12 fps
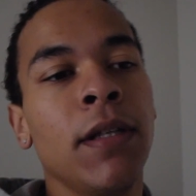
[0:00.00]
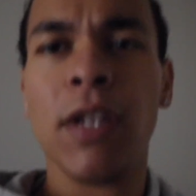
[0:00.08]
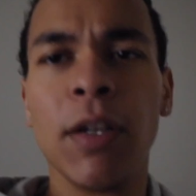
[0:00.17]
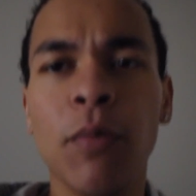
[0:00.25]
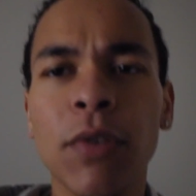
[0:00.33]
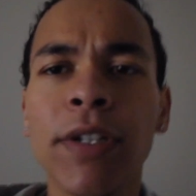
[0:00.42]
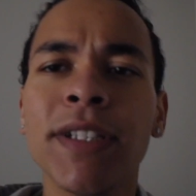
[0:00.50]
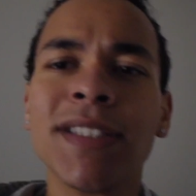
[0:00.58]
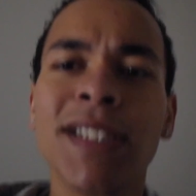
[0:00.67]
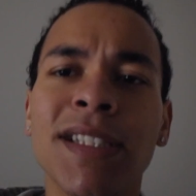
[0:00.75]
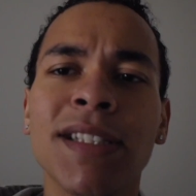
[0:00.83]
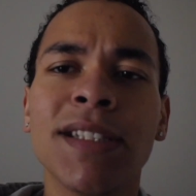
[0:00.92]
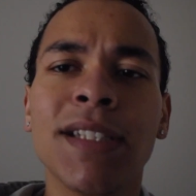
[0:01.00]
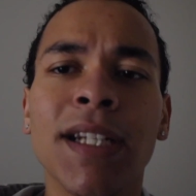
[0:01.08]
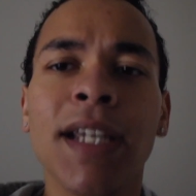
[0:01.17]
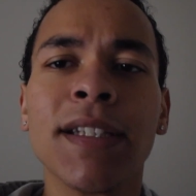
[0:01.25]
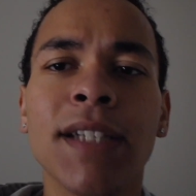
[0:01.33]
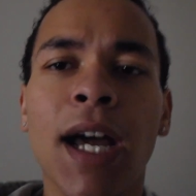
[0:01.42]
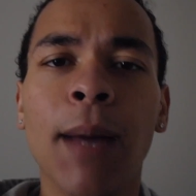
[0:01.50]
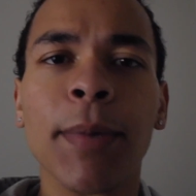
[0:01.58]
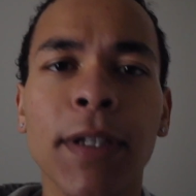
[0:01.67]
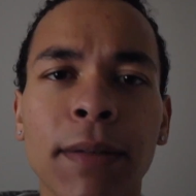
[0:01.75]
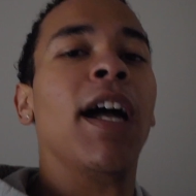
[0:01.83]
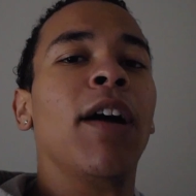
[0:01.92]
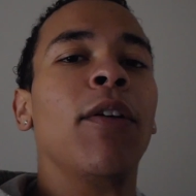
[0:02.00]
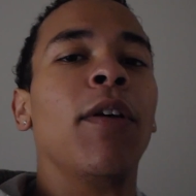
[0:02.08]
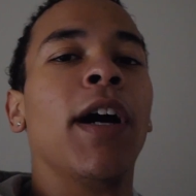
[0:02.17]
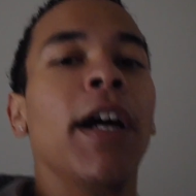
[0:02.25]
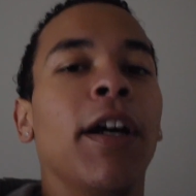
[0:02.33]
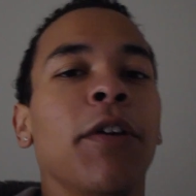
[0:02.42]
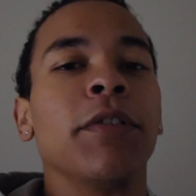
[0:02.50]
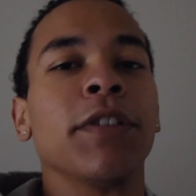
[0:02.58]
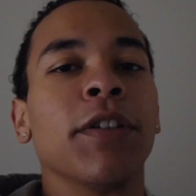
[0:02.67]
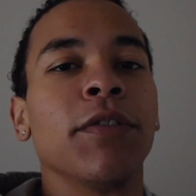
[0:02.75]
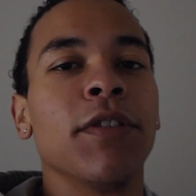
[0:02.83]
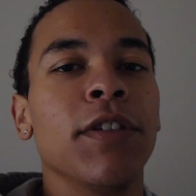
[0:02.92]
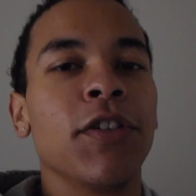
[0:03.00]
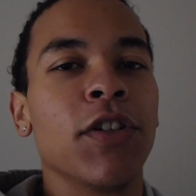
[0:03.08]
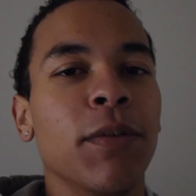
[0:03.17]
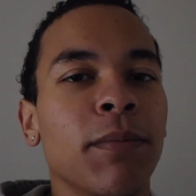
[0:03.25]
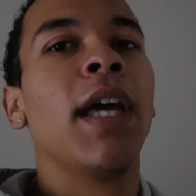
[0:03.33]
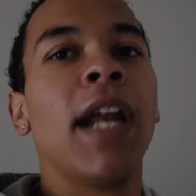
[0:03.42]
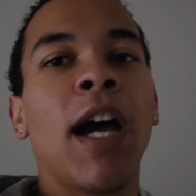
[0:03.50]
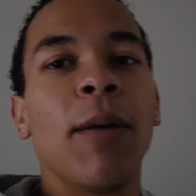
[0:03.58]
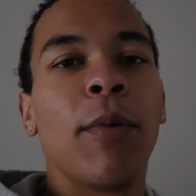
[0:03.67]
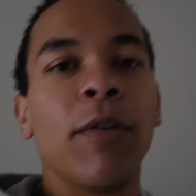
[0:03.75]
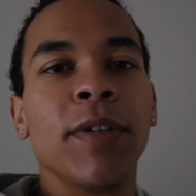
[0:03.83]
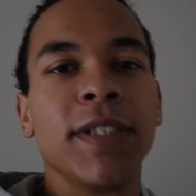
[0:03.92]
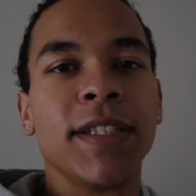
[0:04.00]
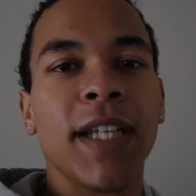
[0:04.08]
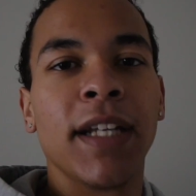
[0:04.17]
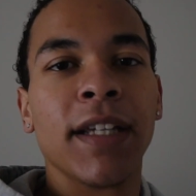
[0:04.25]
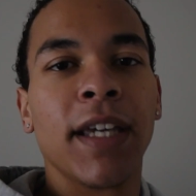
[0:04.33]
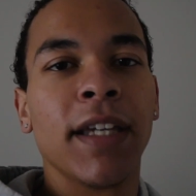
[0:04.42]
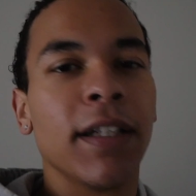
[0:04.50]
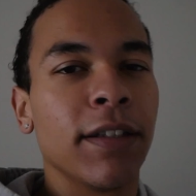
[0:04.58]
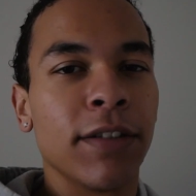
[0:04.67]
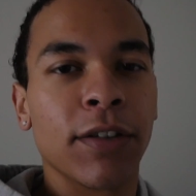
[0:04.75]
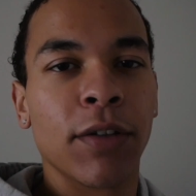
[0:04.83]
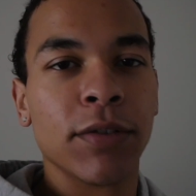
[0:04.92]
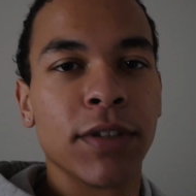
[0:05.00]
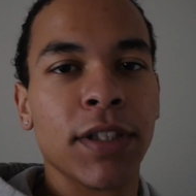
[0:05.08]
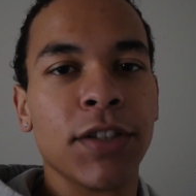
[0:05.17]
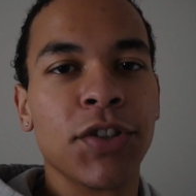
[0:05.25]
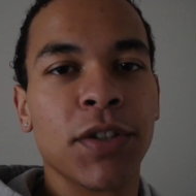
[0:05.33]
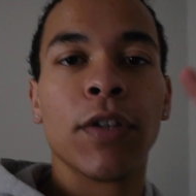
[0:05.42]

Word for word: Then we'll get into today's topic, how I always go to the gym and how I'm always dedicated to going to the gym.